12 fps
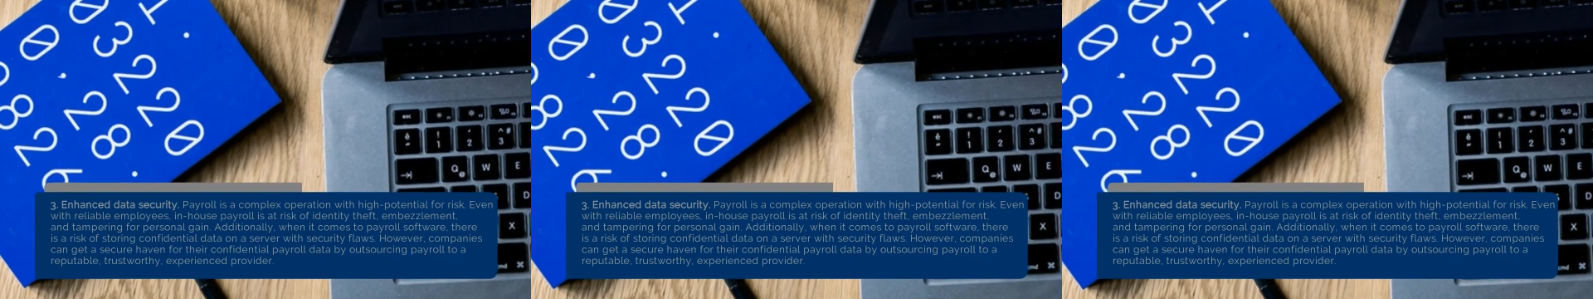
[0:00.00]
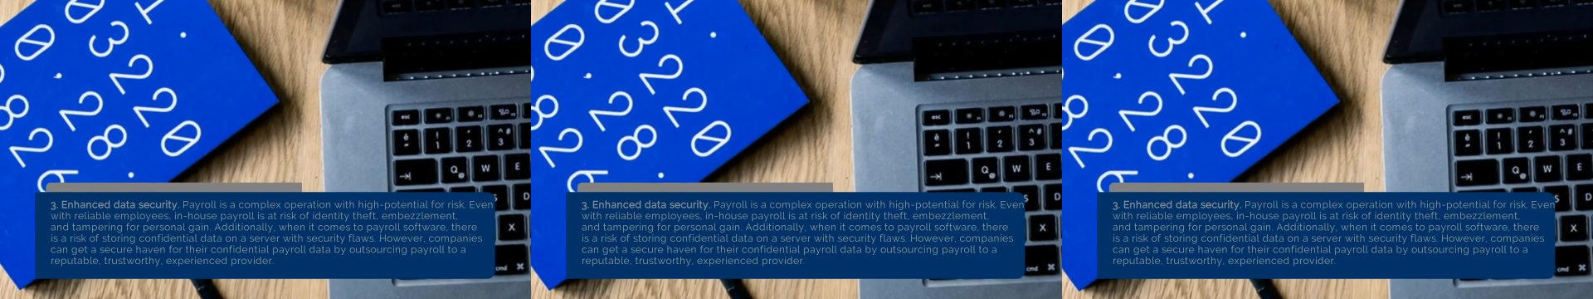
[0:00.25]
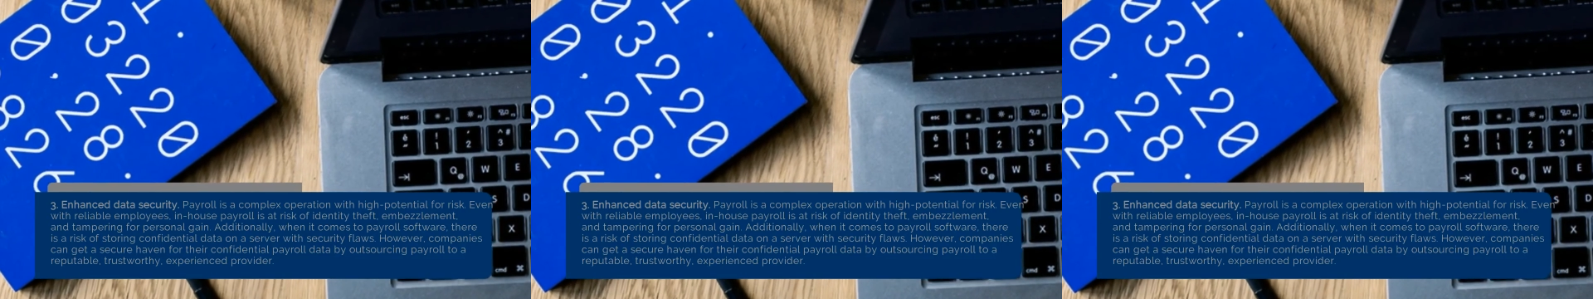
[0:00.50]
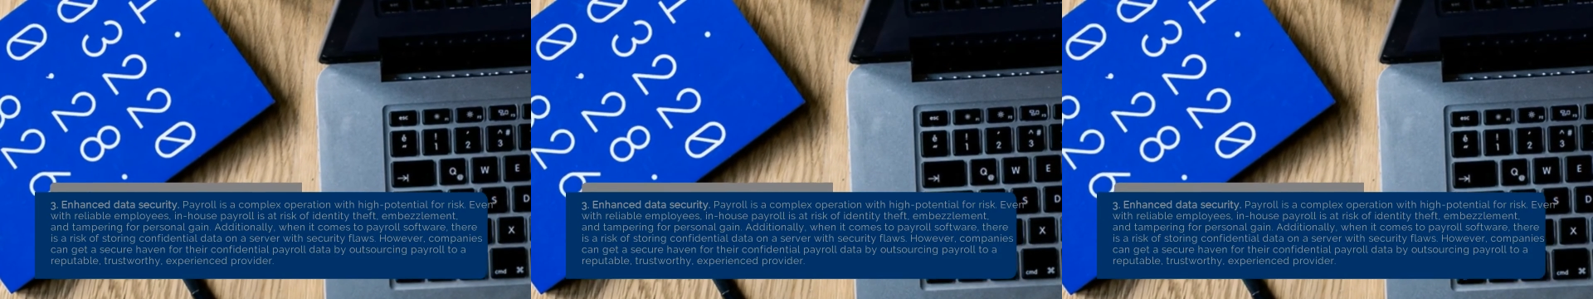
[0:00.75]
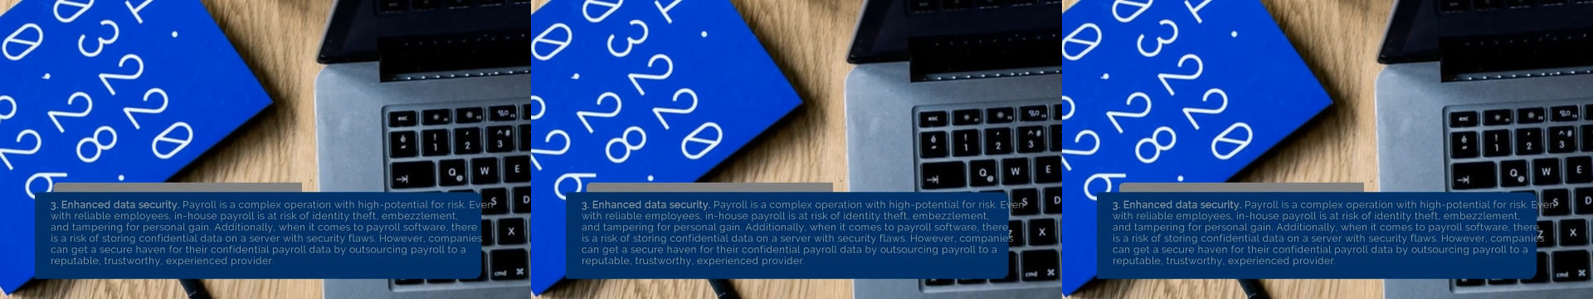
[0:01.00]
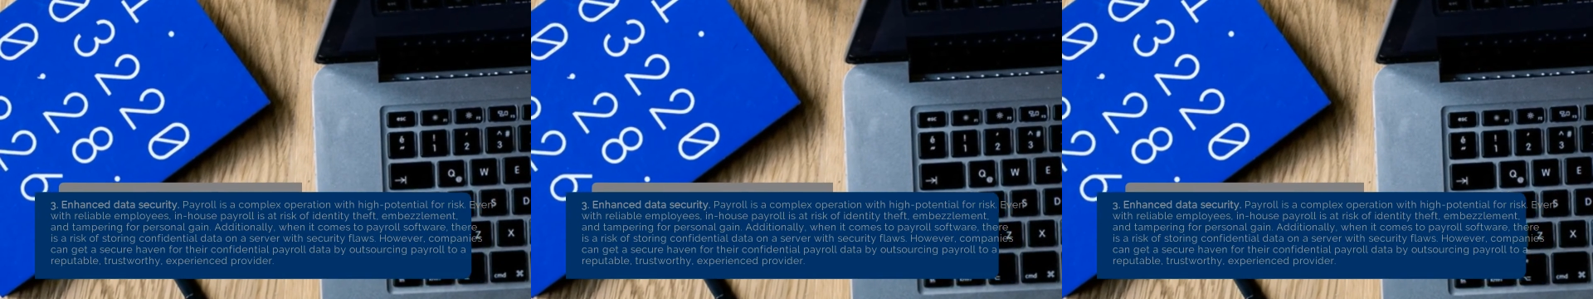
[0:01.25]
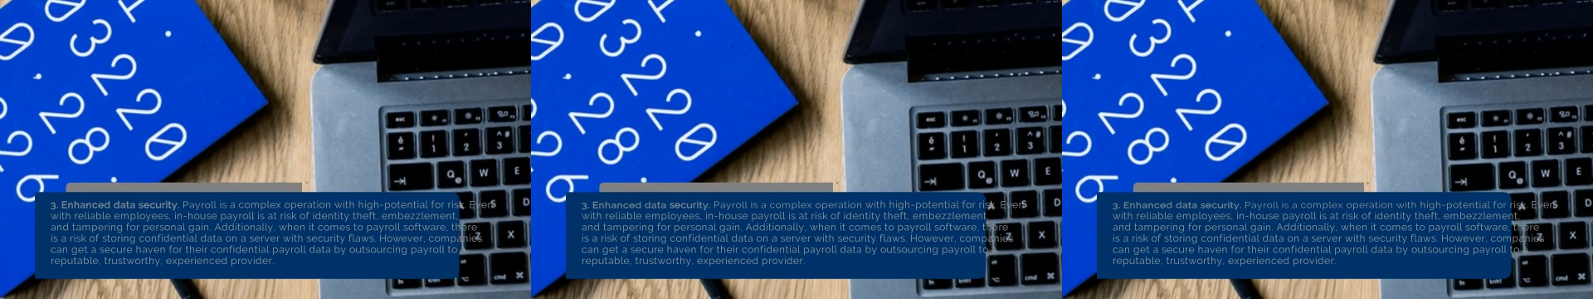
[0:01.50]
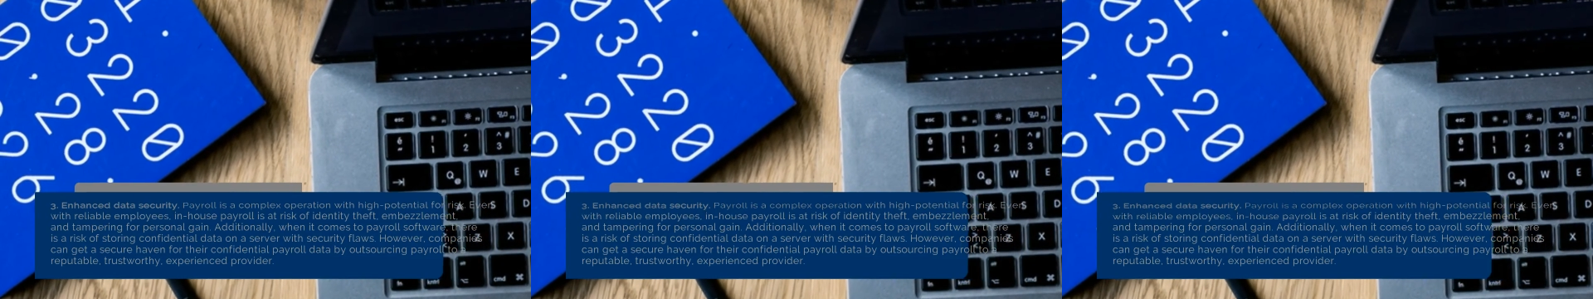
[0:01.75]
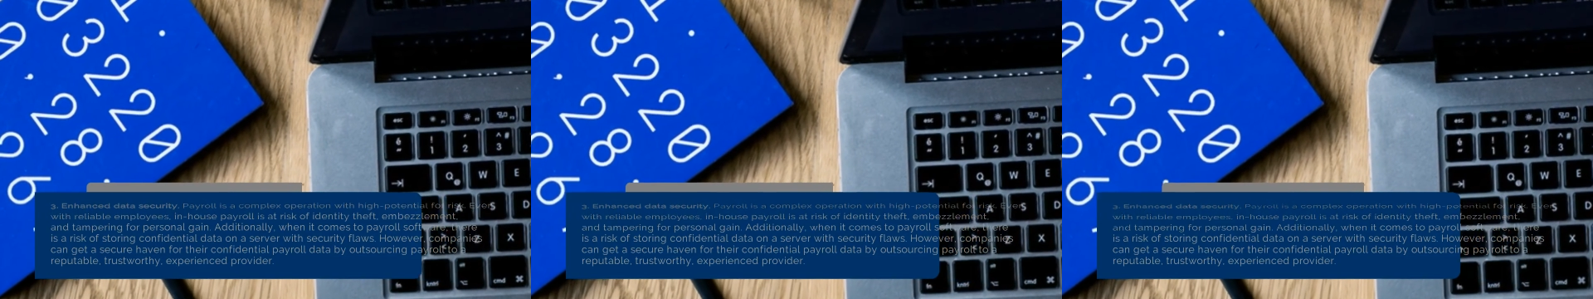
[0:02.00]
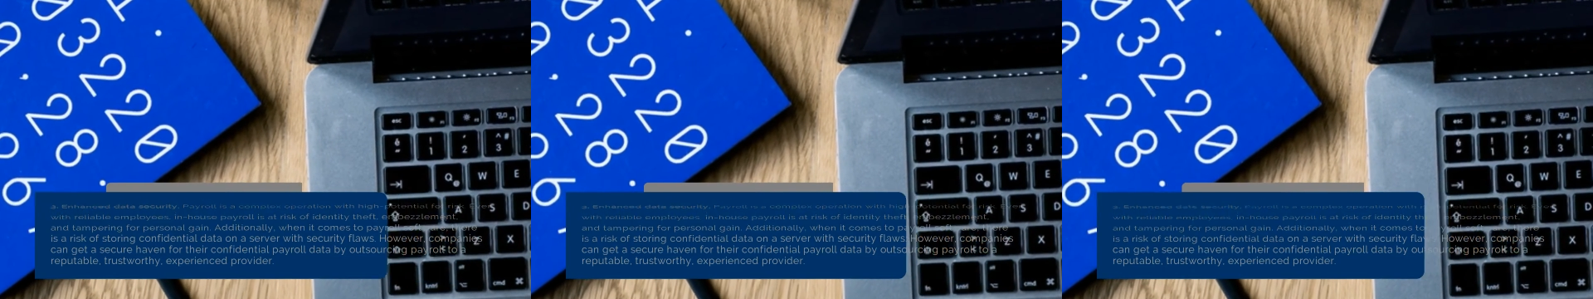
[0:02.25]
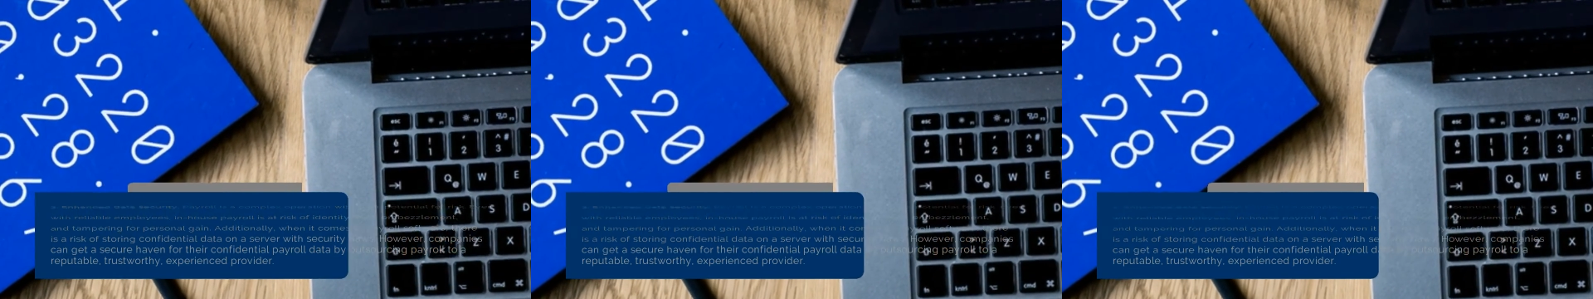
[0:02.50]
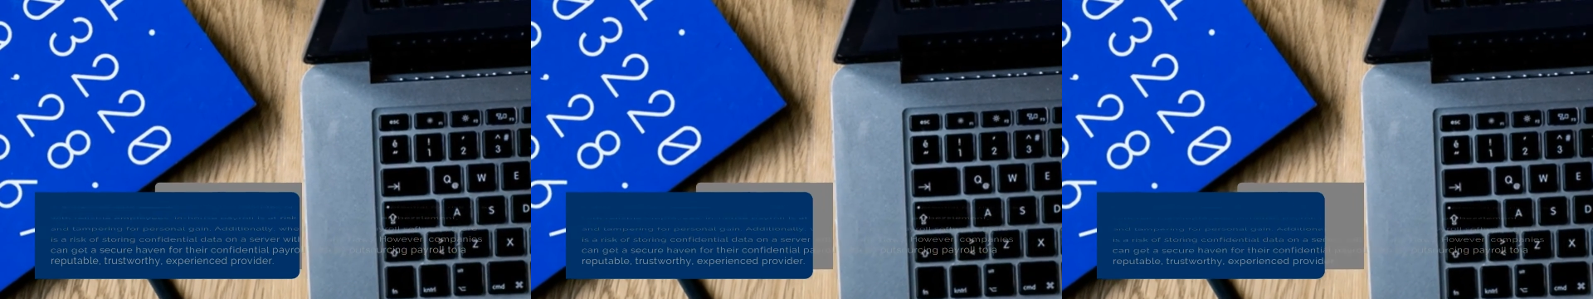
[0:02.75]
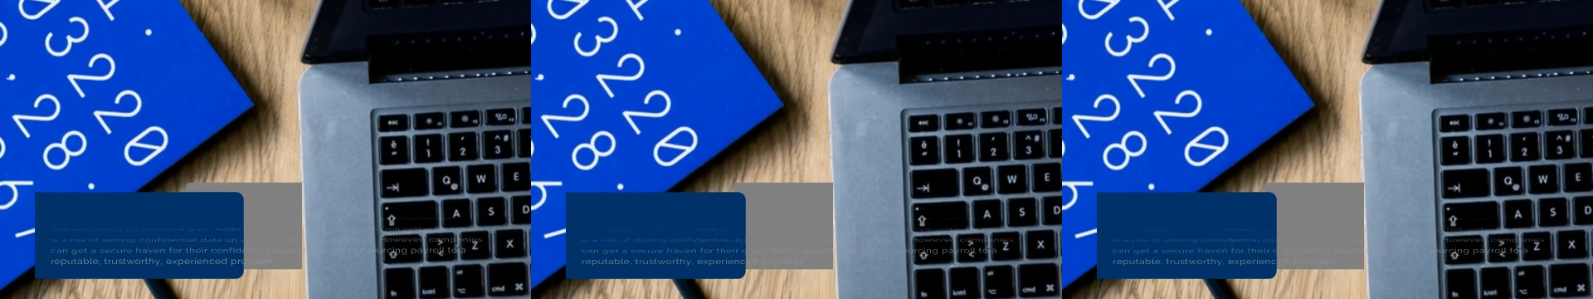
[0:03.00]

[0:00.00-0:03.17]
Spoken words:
Nobody's mouth can be seen.